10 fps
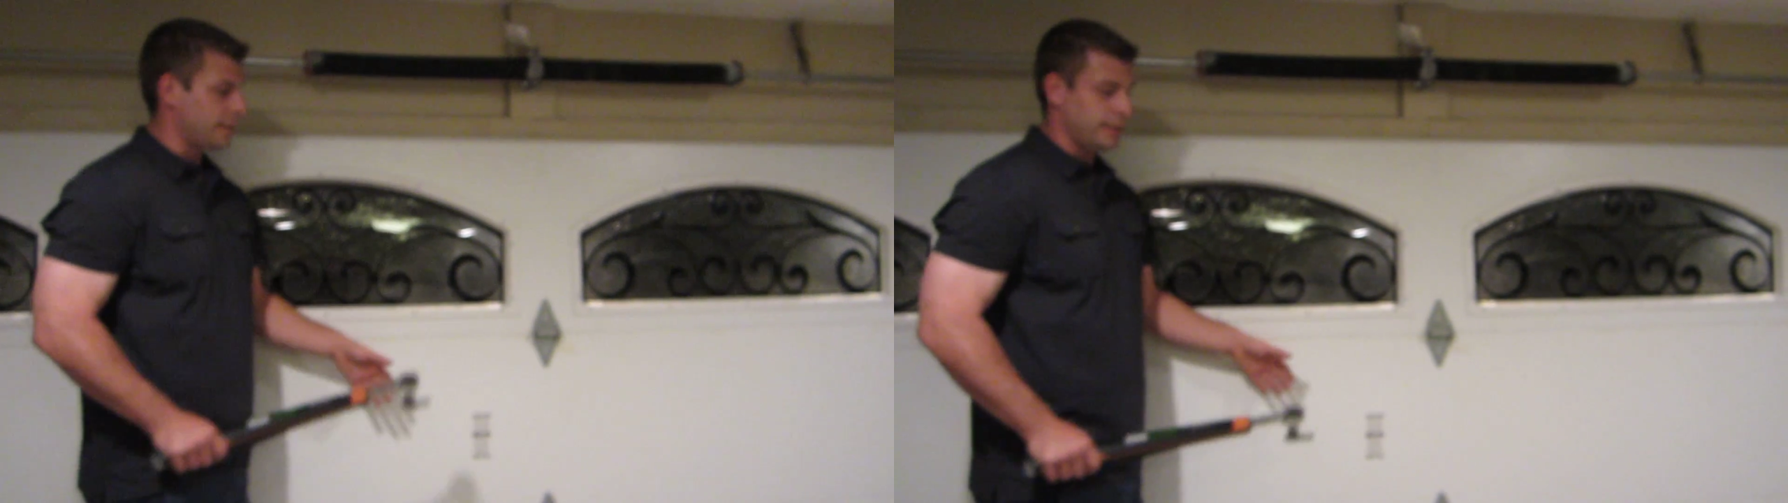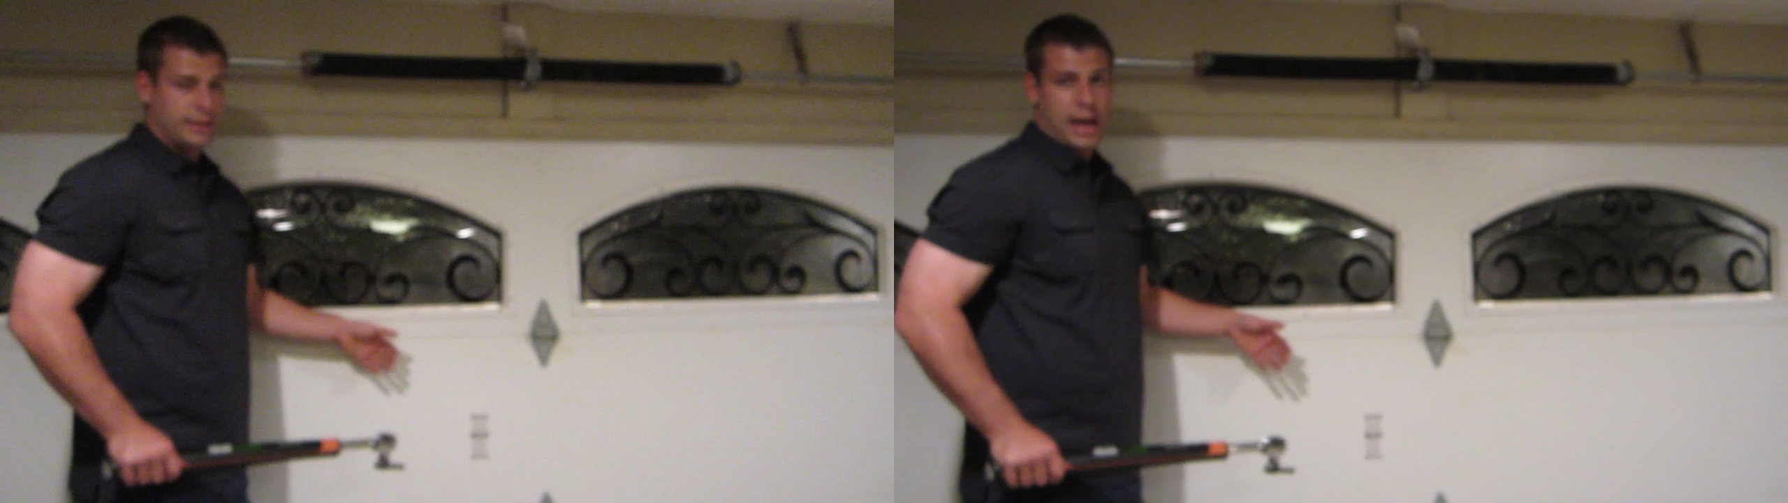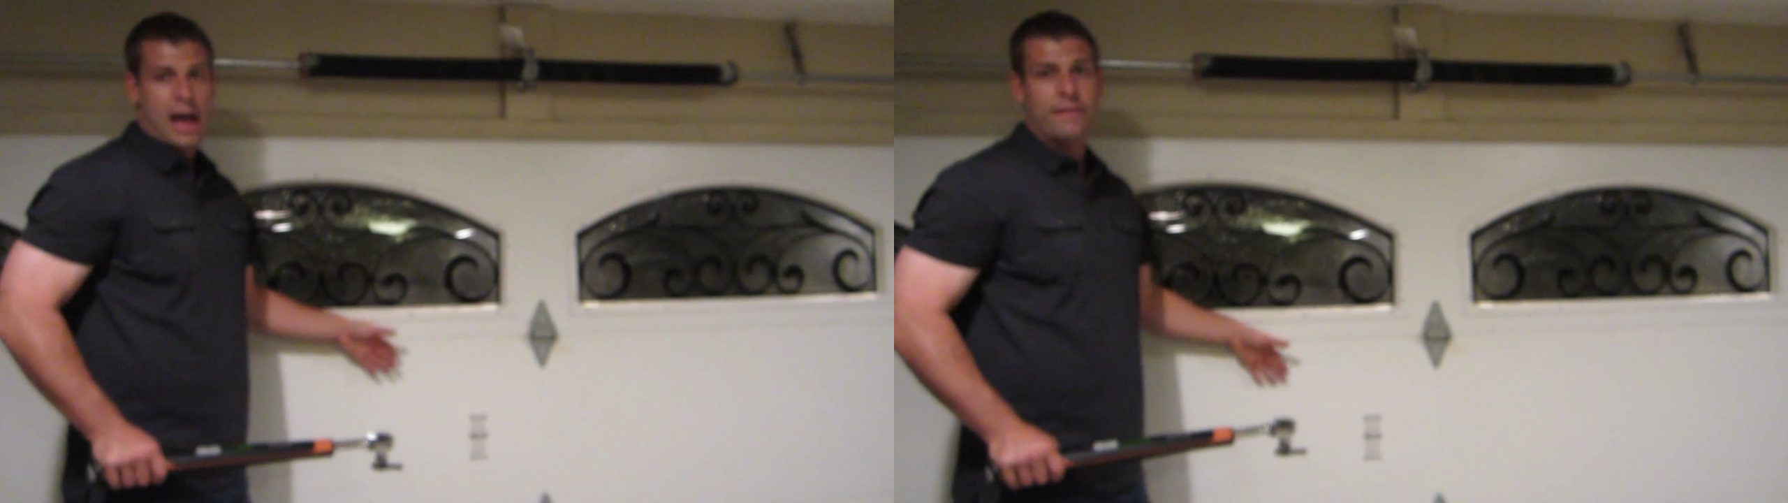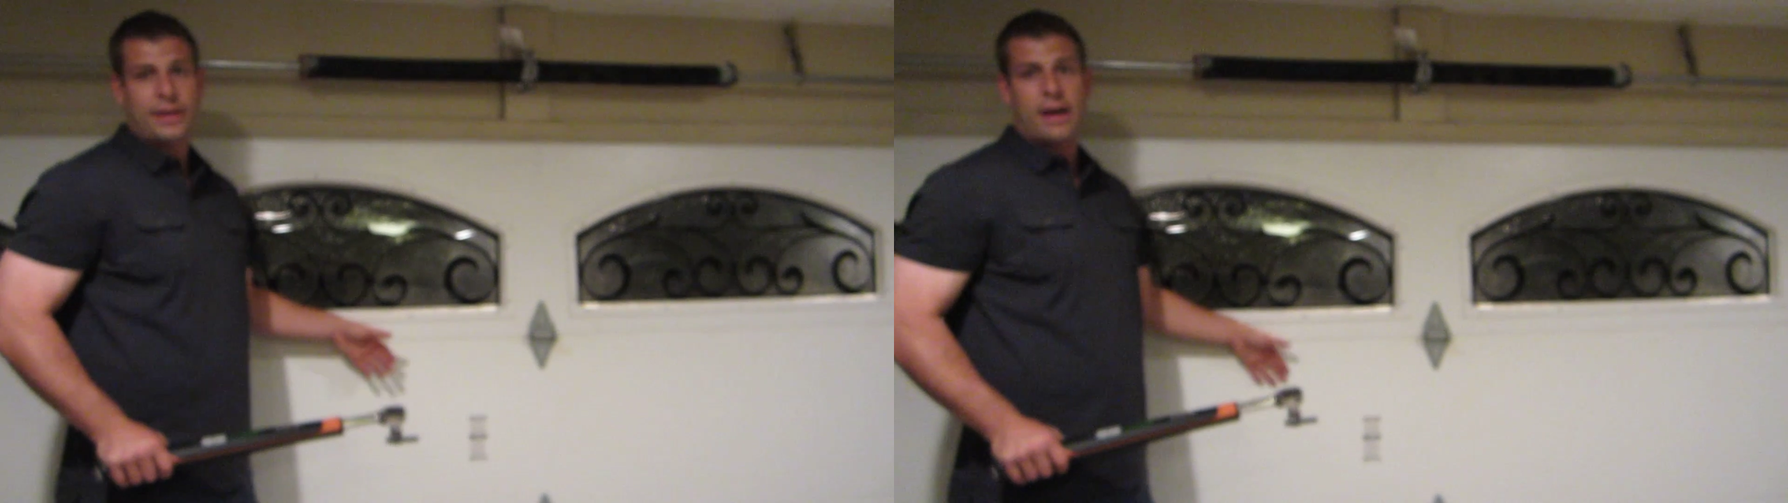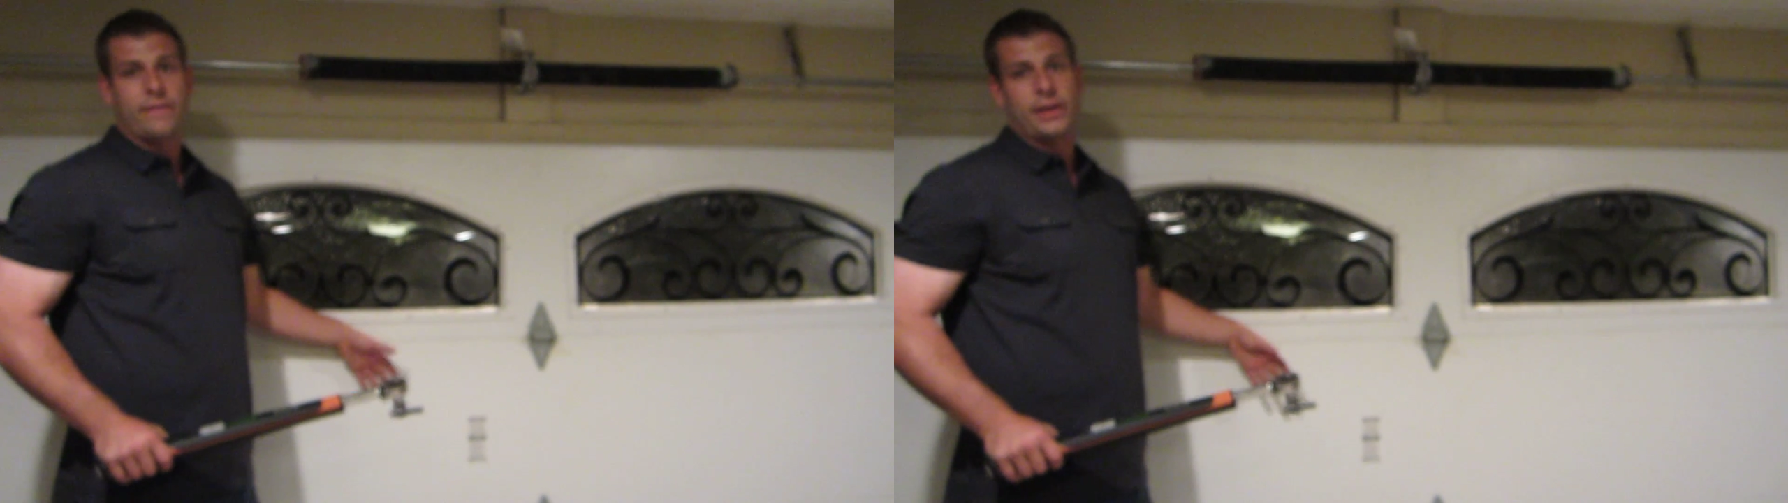this is a
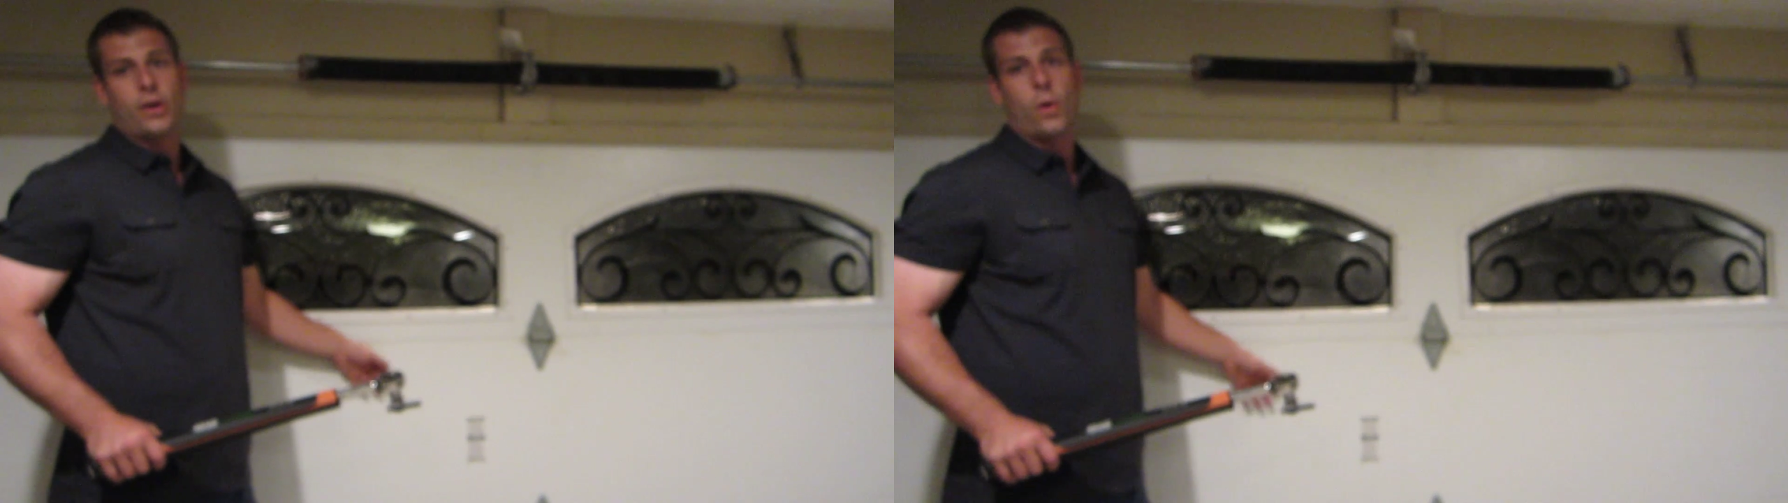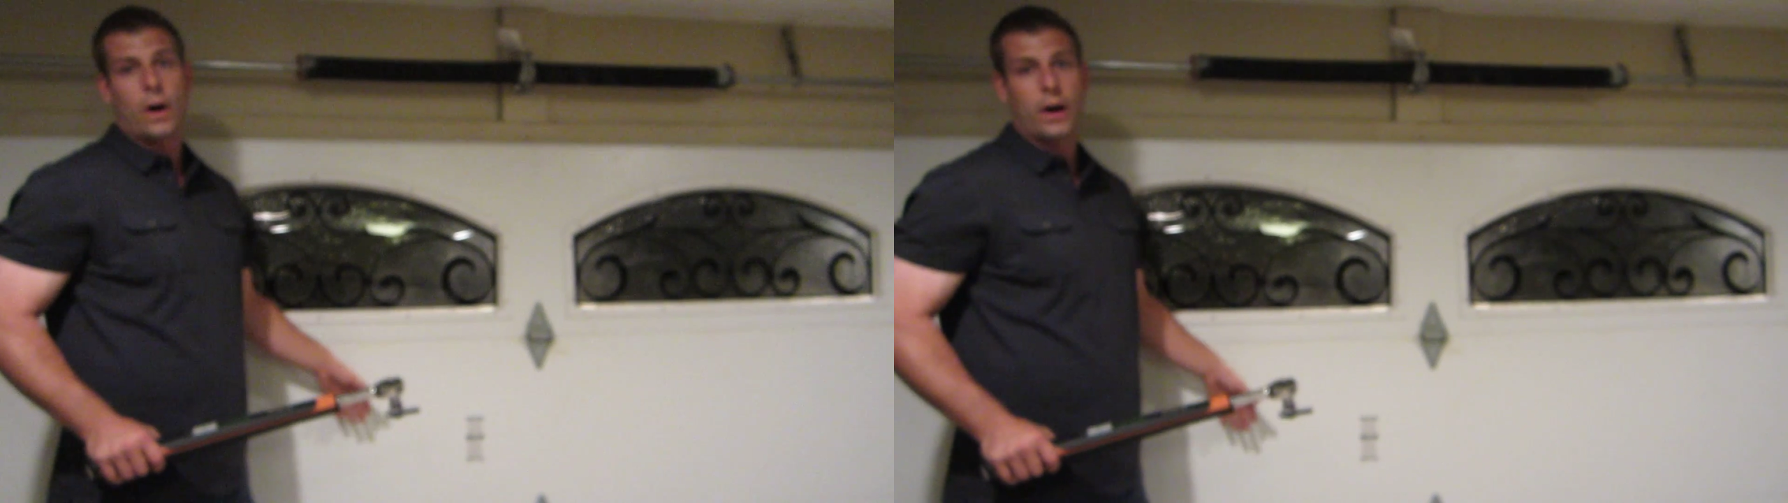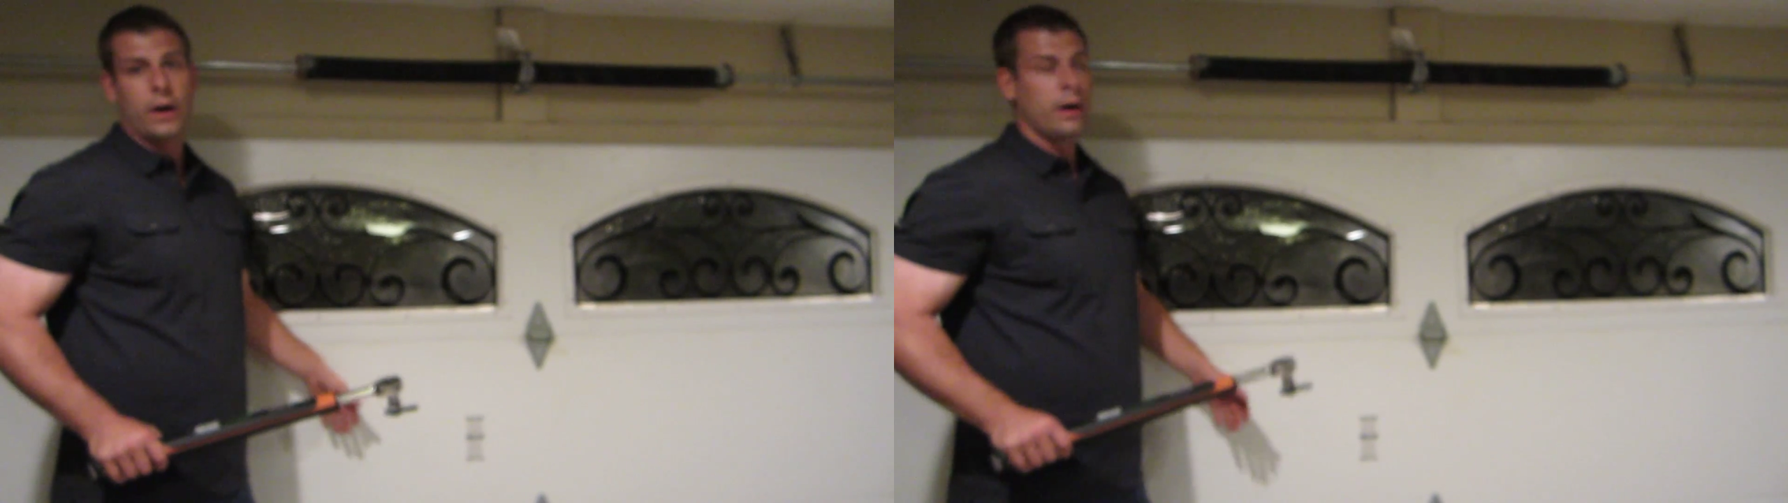heavy, heavy door.